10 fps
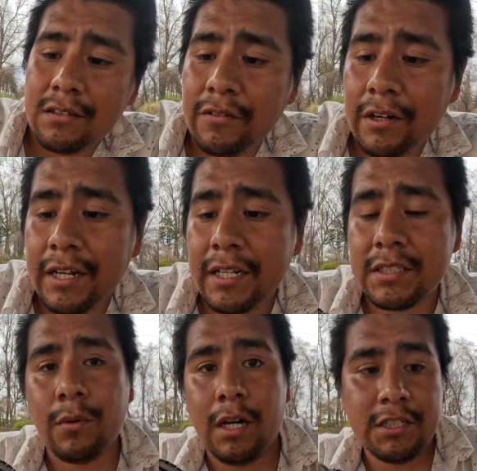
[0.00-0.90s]
a very
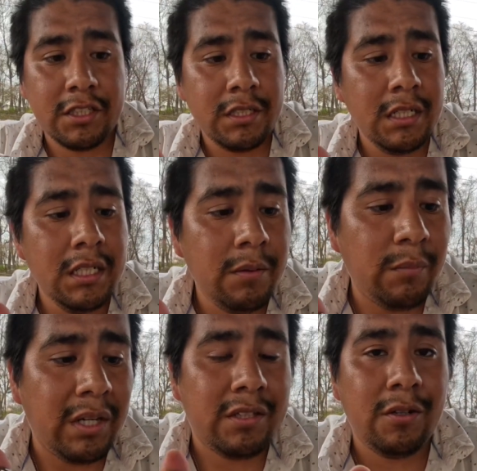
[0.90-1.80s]
nice watch,
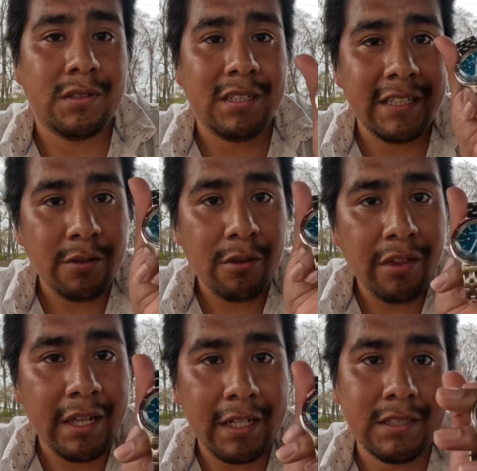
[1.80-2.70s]
but those little
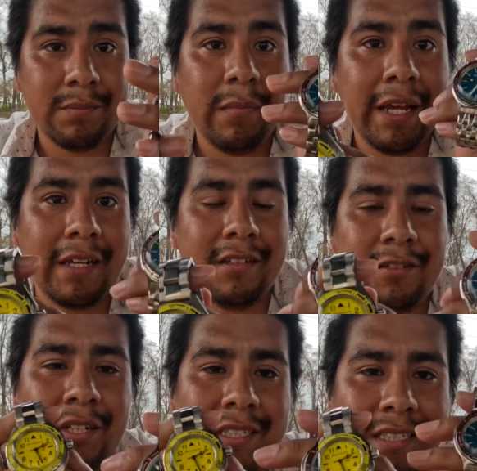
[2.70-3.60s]
things
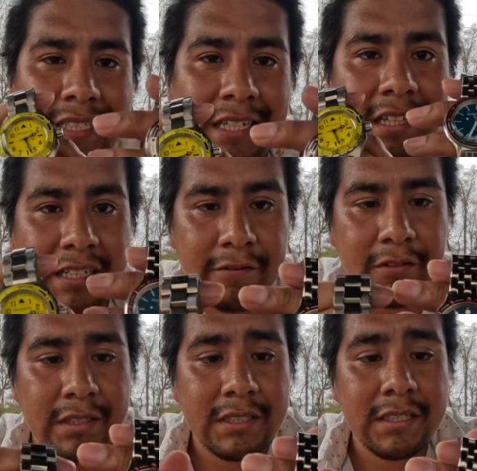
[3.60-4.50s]
you can see the
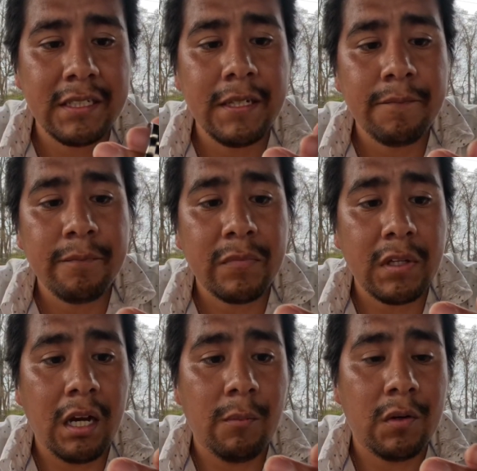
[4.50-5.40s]
difference.
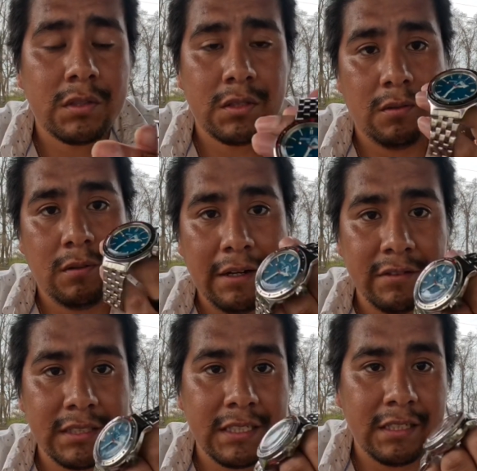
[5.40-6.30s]
Also,
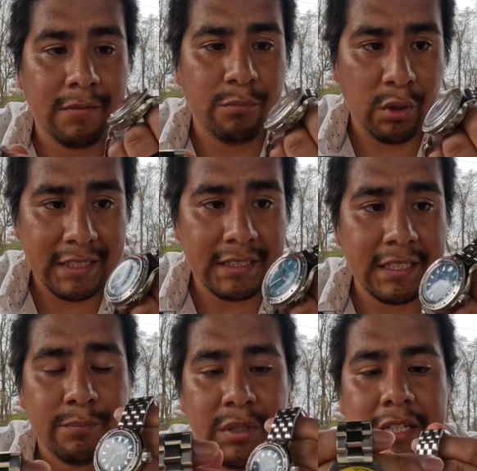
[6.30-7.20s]
obviously, the
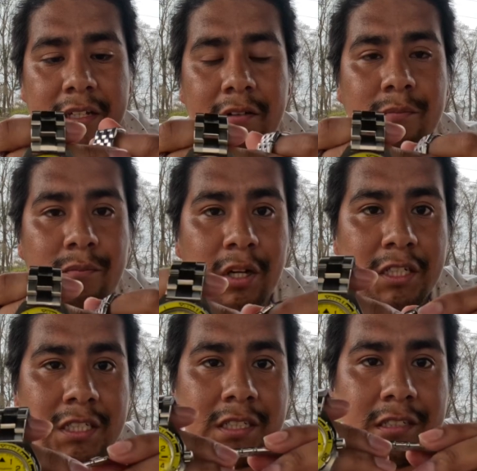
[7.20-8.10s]
bracelet being
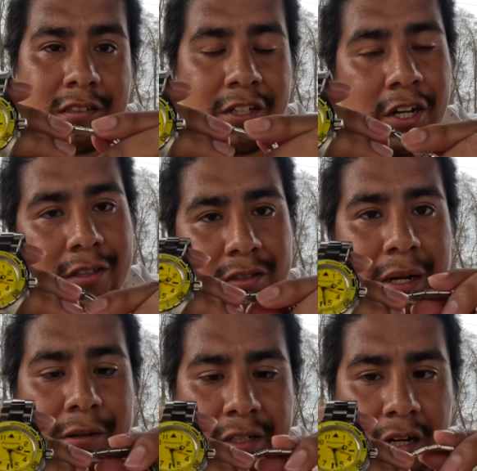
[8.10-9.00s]
much, it's
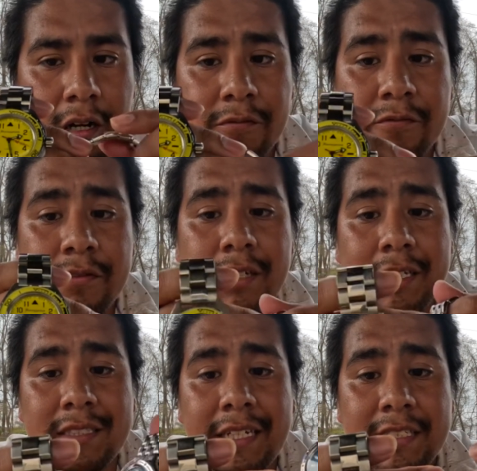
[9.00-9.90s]
rounded off,
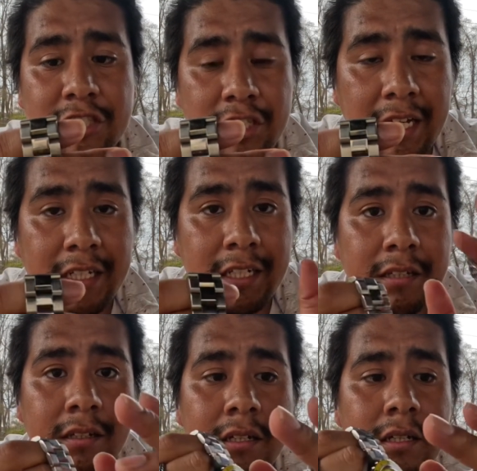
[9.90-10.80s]
it's nice and shiny.
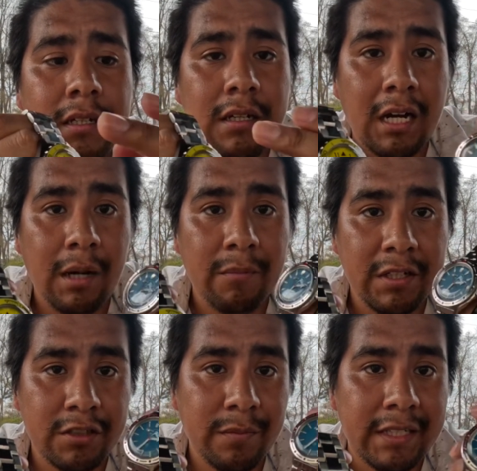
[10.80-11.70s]
It
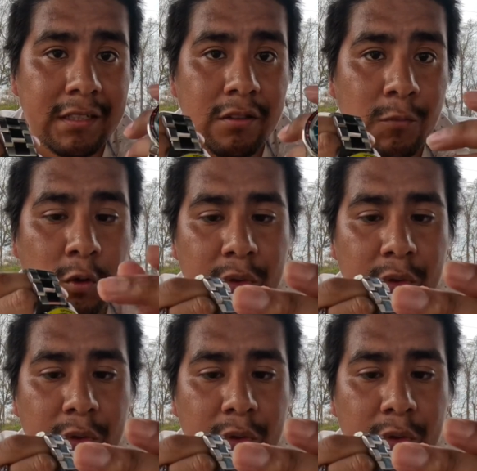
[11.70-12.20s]
just makes it look more